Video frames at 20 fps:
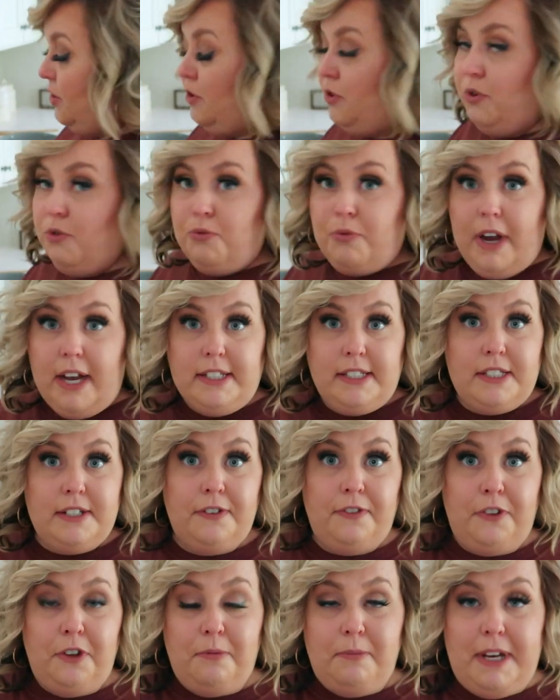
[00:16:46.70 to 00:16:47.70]
to rest
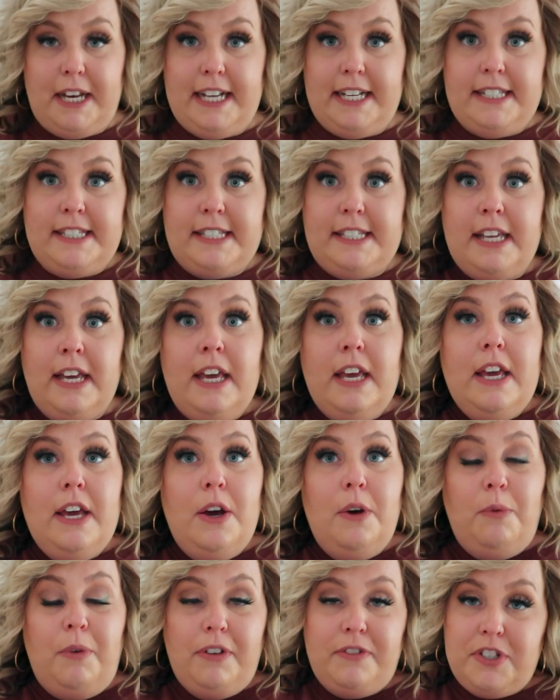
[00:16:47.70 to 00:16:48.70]
a few minutes.
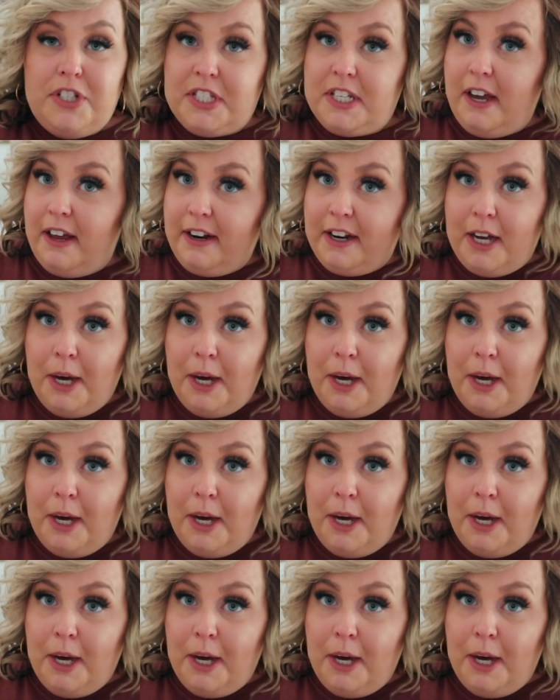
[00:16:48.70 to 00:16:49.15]
We've just got